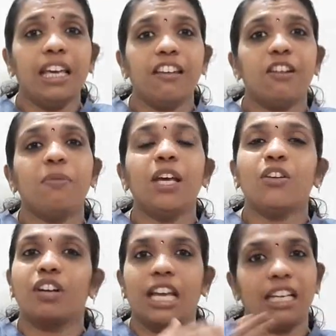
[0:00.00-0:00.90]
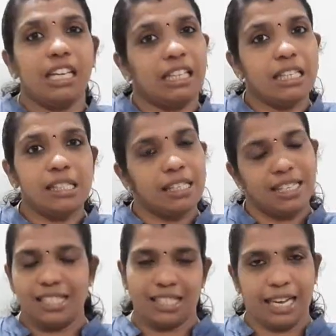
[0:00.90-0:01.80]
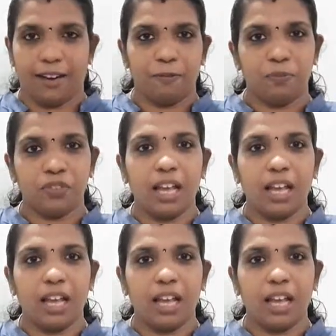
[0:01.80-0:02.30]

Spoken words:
he will be rotating this chair.